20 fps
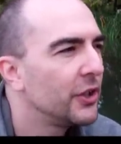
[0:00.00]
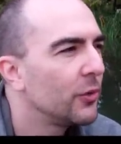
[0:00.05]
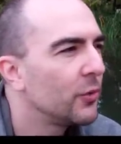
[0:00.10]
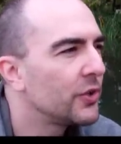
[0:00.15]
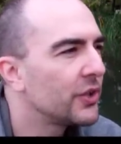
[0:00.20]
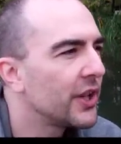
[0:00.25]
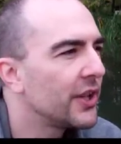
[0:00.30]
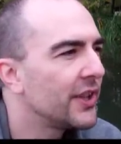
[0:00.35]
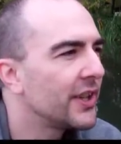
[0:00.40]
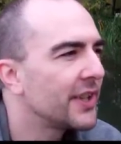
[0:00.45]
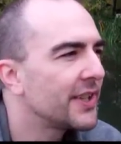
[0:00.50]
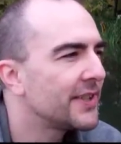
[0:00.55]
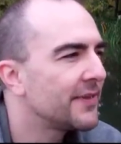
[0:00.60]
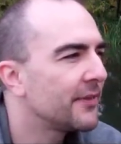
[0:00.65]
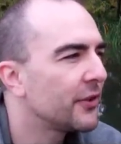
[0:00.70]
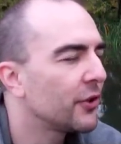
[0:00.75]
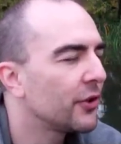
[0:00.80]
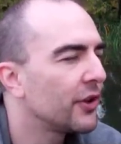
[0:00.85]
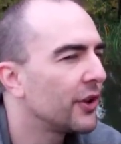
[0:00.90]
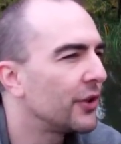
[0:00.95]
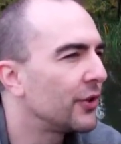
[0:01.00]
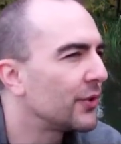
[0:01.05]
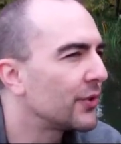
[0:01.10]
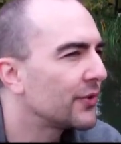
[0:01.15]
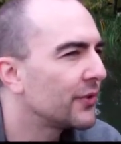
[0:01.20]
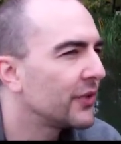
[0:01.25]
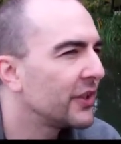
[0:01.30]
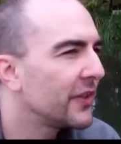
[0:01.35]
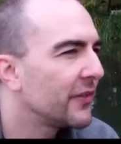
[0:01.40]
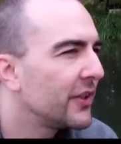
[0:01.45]
which I think is a very
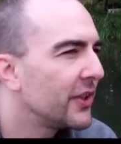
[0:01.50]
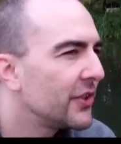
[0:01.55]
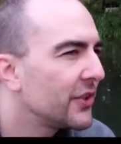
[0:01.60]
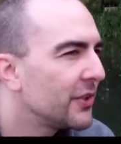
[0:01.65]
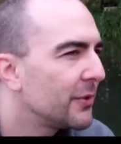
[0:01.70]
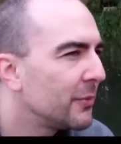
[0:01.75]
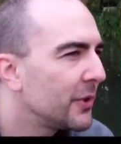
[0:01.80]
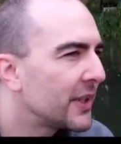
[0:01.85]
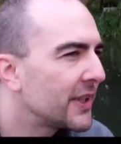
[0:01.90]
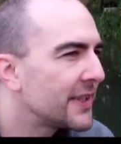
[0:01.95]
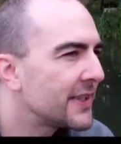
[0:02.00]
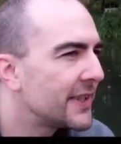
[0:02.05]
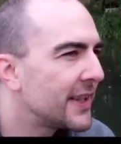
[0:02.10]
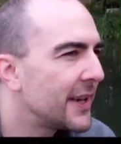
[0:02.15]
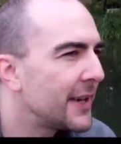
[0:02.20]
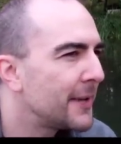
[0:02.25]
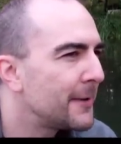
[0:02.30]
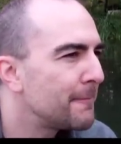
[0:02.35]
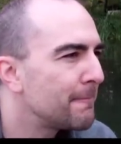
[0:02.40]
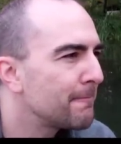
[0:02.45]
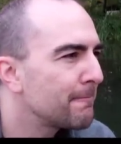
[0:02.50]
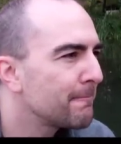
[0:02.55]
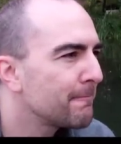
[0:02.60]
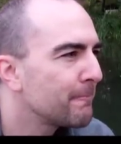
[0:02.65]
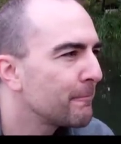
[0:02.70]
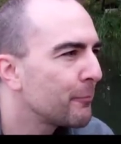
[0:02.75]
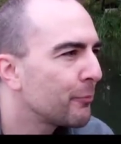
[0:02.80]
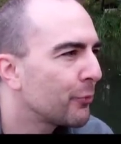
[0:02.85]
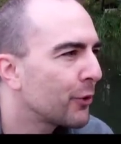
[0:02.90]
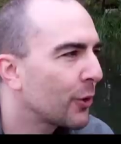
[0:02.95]
unuseful definition because then
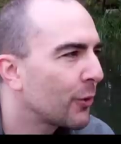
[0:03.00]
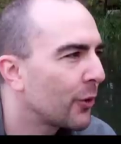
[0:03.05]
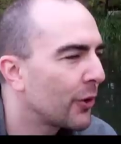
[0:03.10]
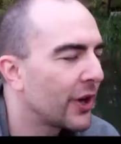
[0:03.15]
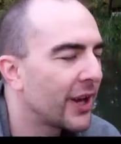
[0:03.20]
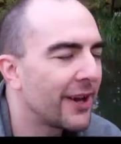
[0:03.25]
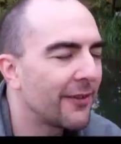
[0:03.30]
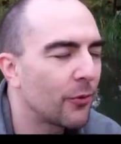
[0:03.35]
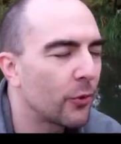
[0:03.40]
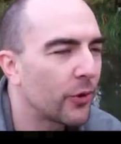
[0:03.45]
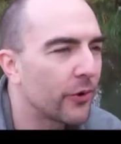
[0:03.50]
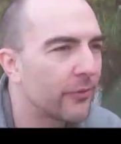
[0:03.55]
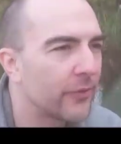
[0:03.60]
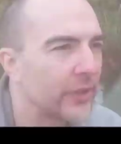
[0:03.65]
you already have a word